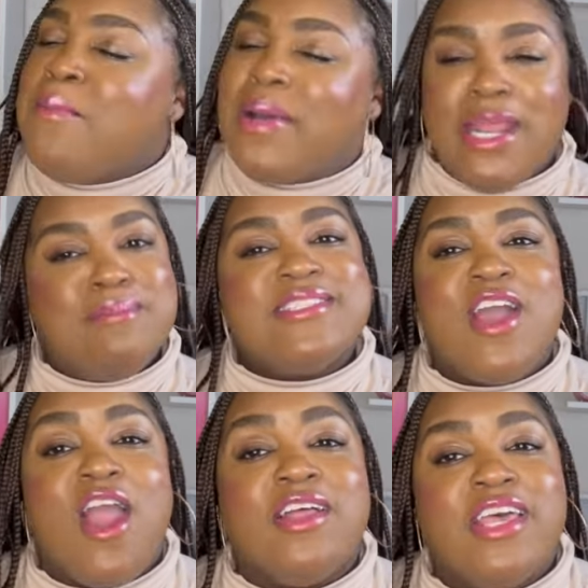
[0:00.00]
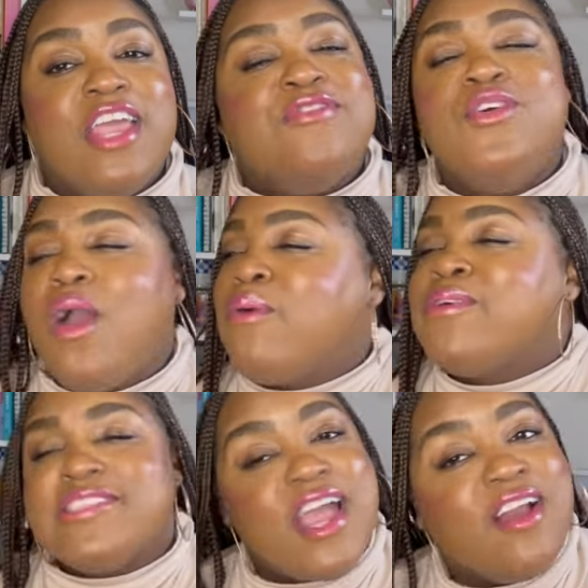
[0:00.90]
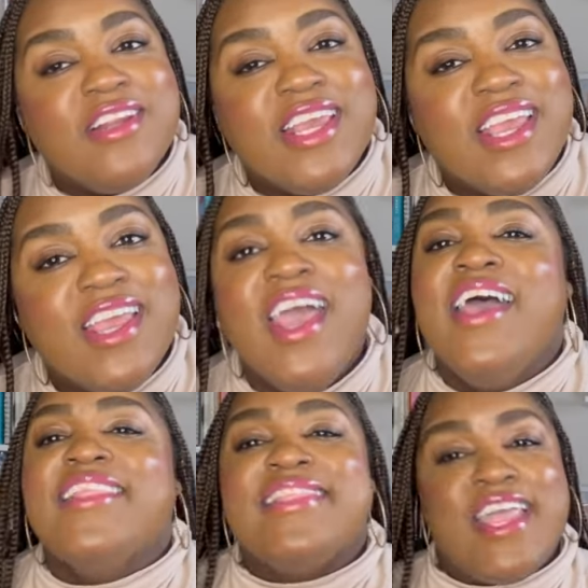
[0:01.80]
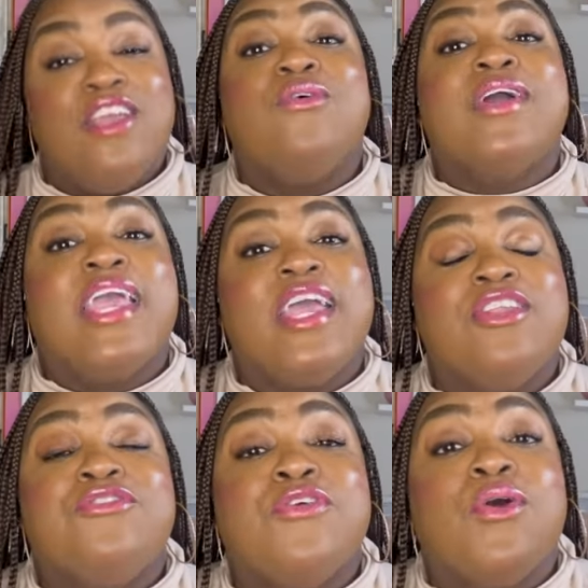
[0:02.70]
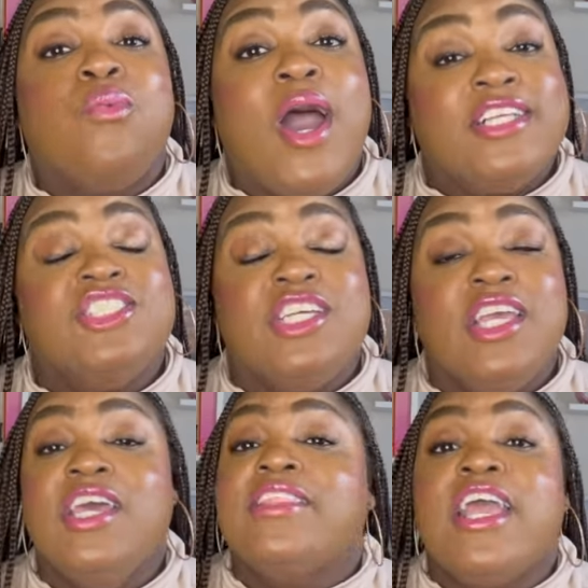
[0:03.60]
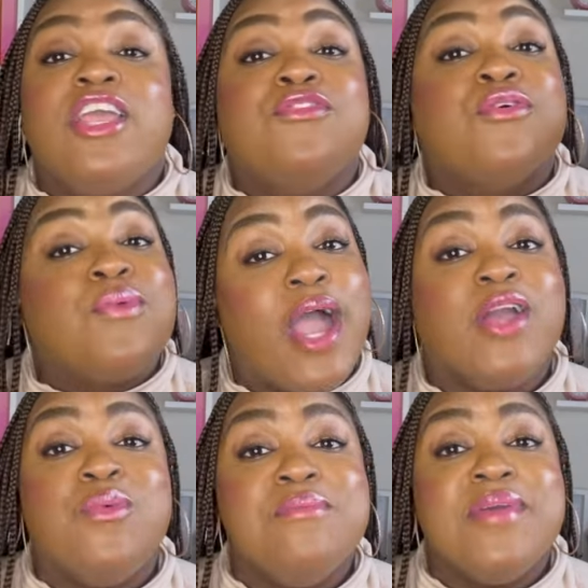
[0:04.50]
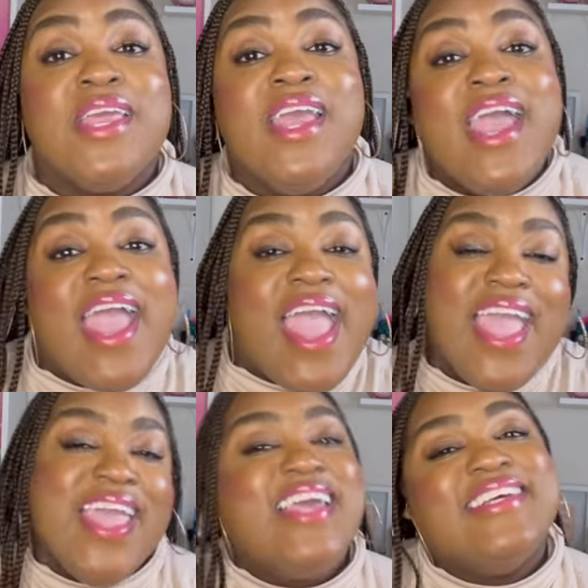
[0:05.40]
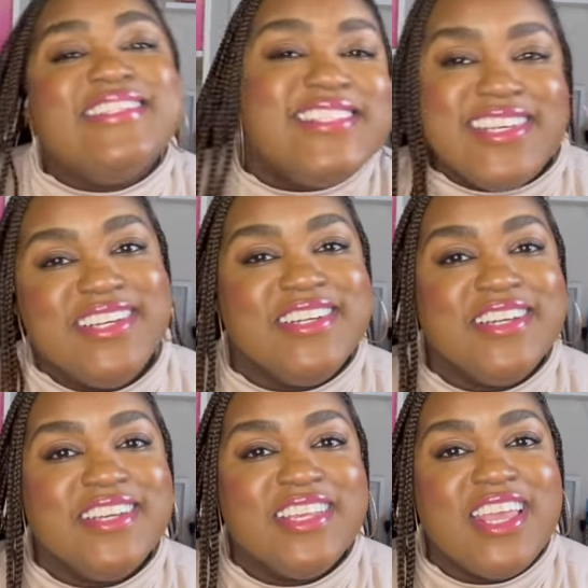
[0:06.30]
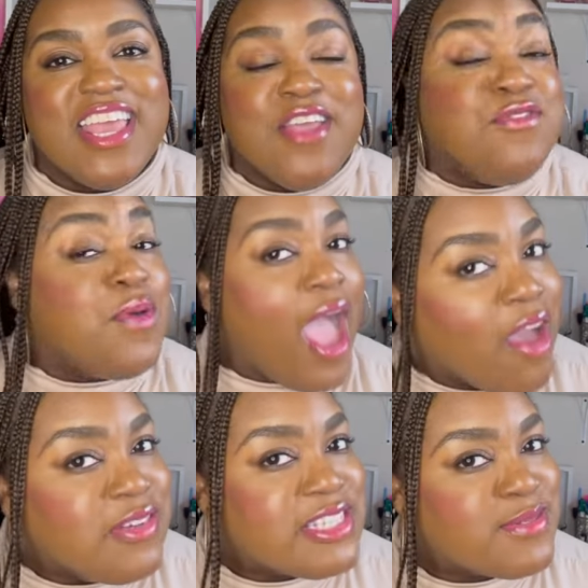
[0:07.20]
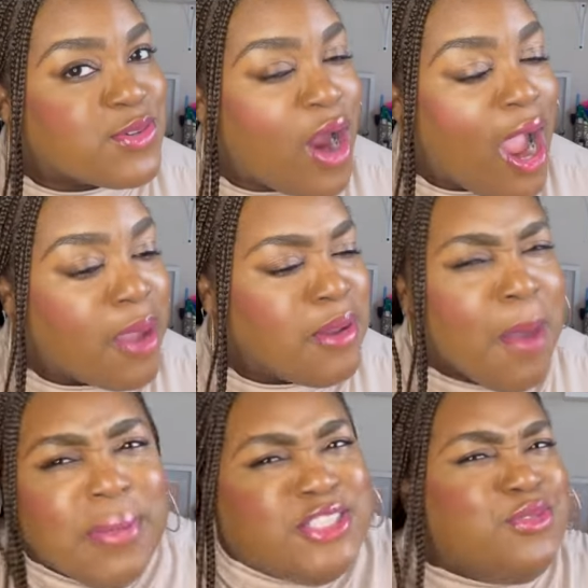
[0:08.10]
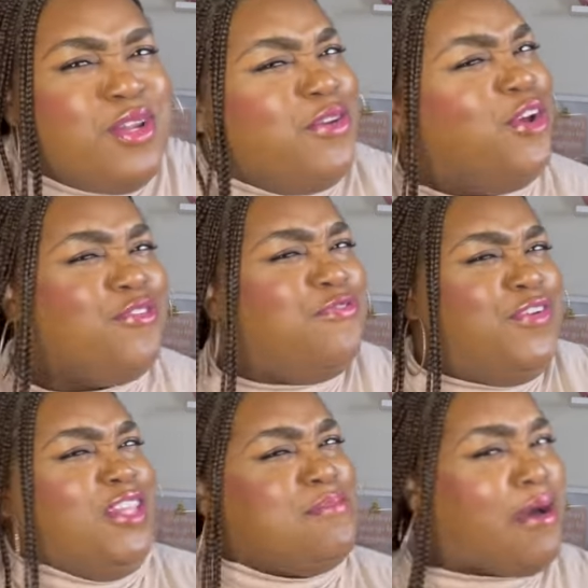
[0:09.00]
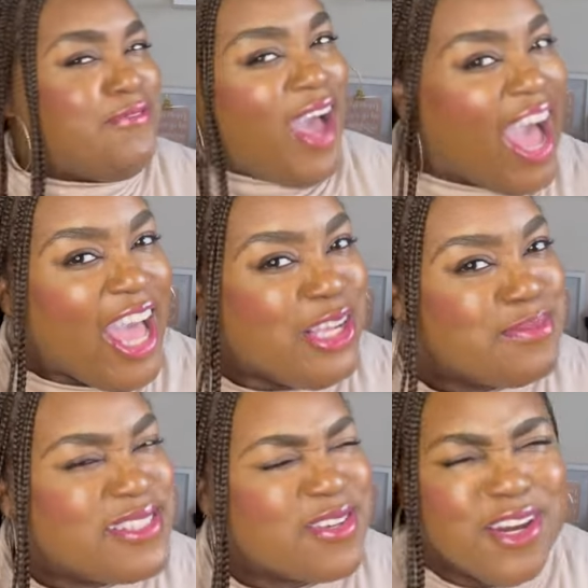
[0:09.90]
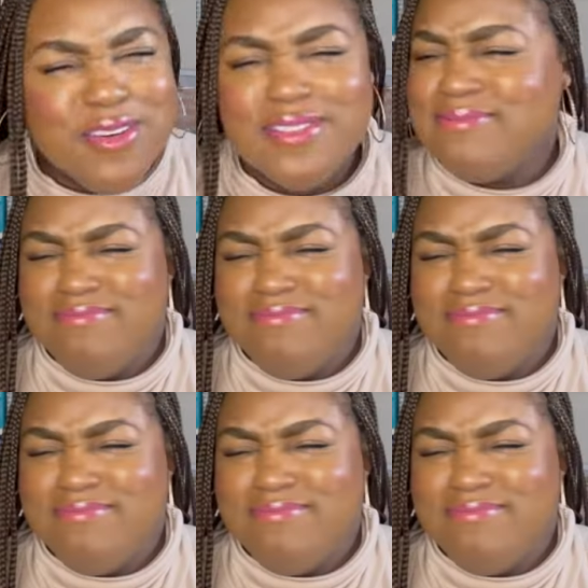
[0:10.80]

my name is Carla. If you are returning, thank you again for watching. Thank you for rocking with me. And if you haven't subscribed, but you know you're feeling my vibes, girl,